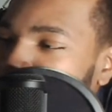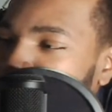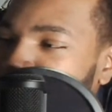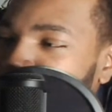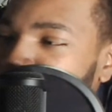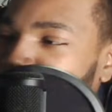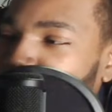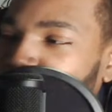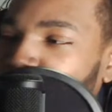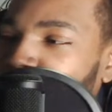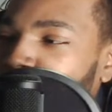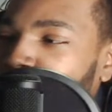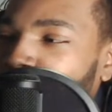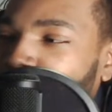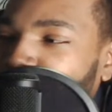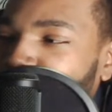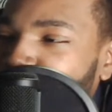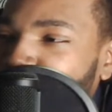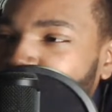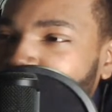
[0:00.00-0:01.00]
the old
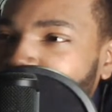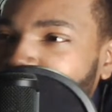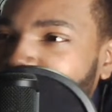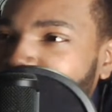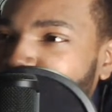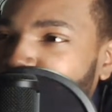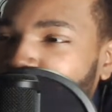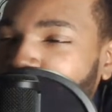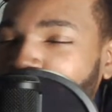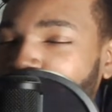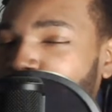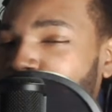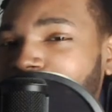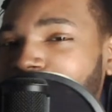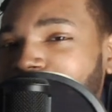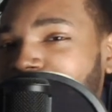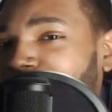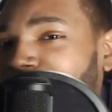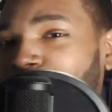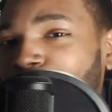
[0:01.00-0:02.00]
mantra is better be
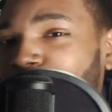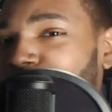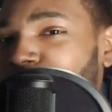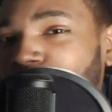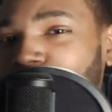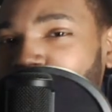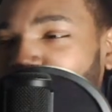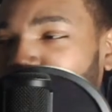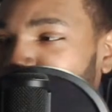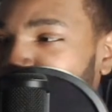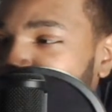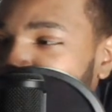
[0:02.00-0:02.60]
safe than sorry.